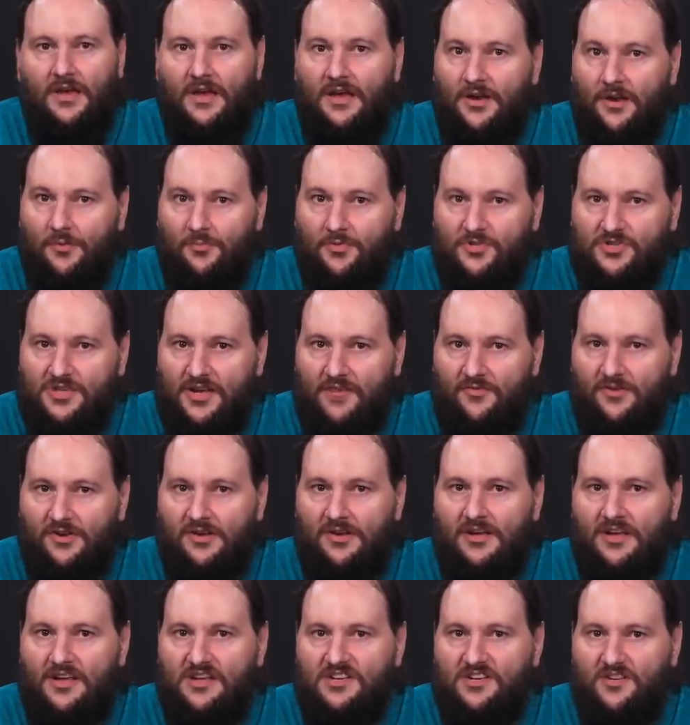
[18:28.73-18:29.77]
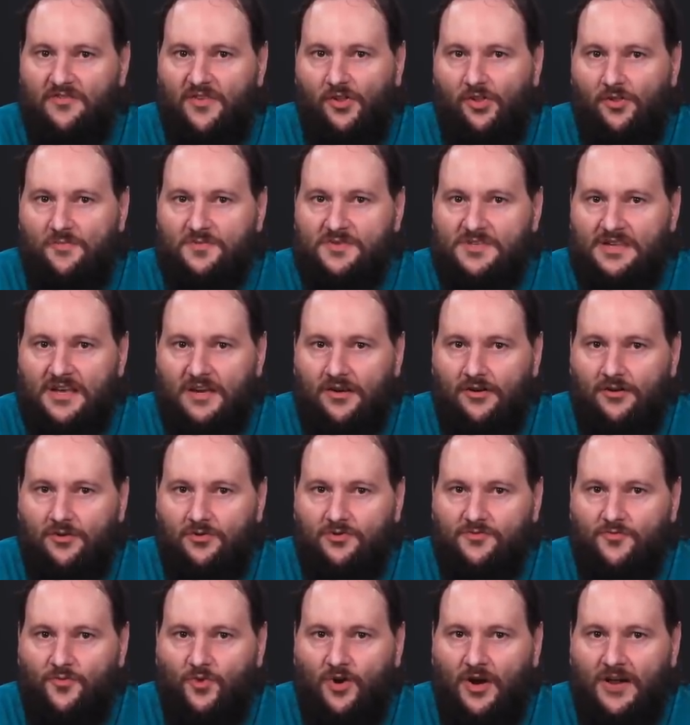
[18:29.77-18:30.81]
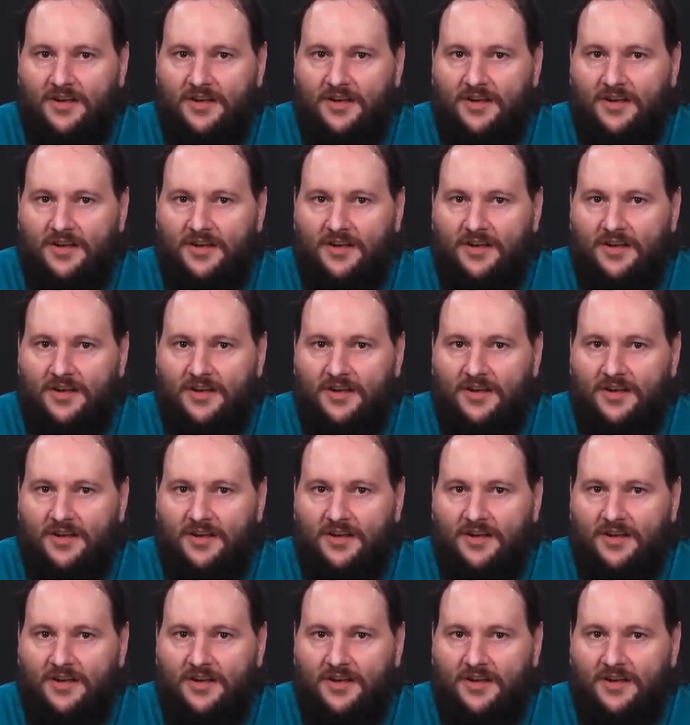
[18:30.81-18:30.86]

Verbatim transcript: And number 7, develop standards for